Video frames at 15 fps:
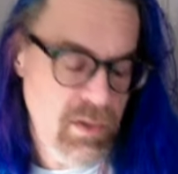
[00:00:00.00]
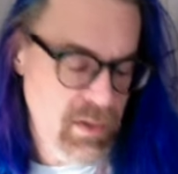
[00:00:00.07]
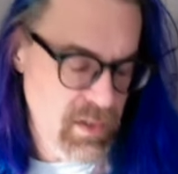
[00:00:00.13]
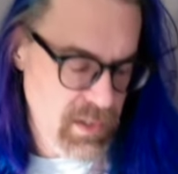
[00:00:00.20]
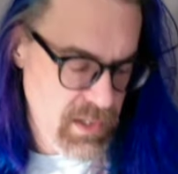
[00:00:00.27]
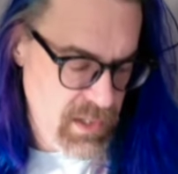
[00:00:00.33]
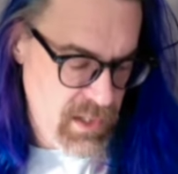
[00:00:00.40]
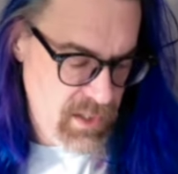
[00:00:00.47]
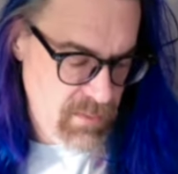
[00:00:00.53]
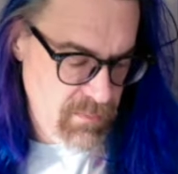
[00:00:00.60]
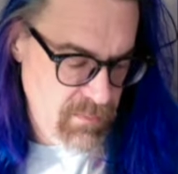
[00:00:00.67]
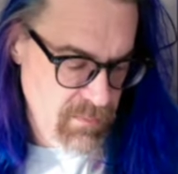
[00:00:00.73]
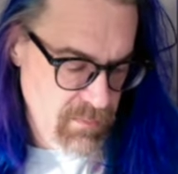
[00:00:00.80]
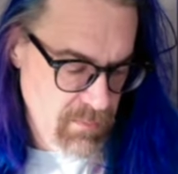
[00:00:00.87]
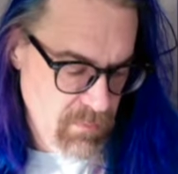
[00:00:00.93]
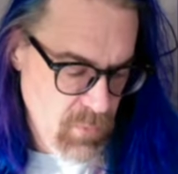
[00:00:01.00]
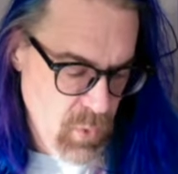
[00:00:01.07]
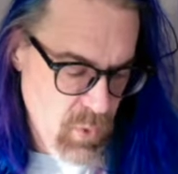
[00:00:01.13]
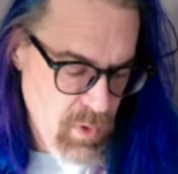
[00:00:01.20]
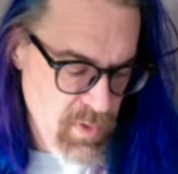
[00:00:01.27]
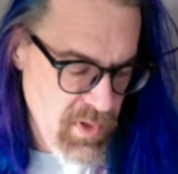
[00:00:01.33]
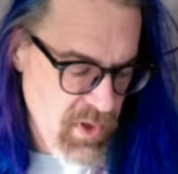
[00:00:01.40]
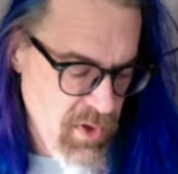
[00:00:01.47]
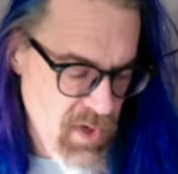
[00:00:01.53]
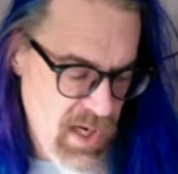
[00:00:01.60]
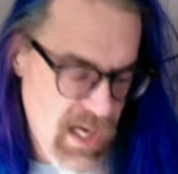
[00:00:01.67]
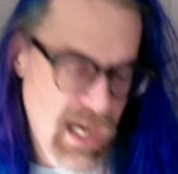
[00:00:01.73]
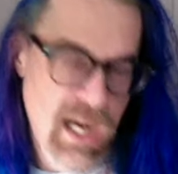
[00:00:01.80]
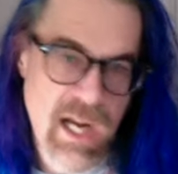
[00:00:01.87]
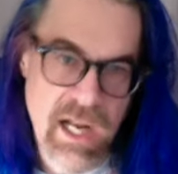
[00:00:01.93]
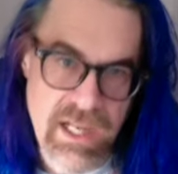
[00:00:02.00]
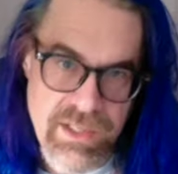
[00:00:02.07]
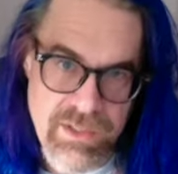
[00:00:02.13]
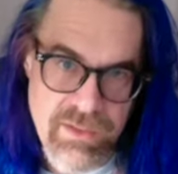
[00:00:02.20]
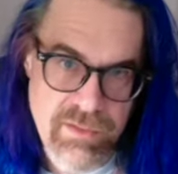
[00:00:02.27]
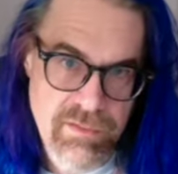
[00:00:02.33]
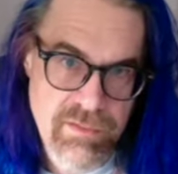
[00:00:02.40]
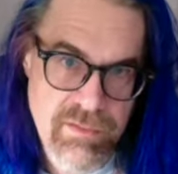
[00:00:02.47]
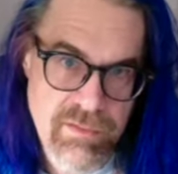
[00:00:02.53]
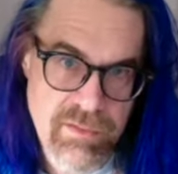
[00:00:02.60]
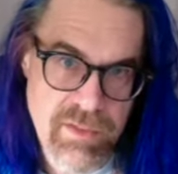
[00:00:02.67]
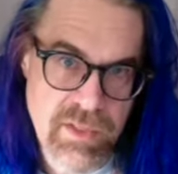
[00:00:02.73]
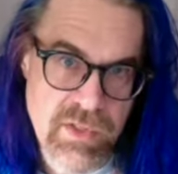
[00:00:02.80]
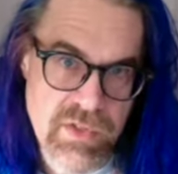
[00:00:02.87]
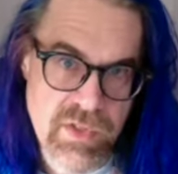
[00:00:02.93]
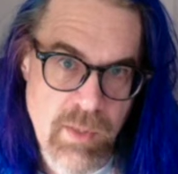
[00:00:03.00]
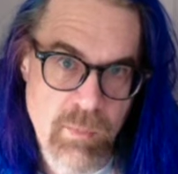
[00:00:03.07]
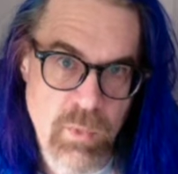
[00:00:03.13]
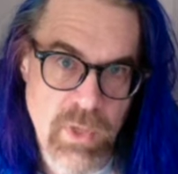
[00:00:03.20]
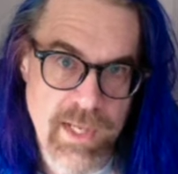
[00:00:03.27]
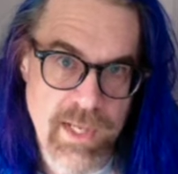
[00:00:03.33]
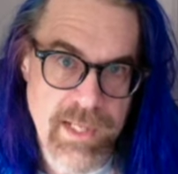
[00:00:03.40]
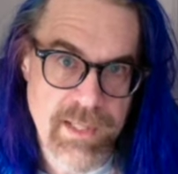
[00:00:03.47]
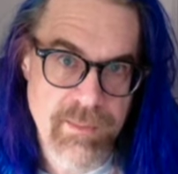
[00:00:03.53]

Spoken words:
or that are odd in some way.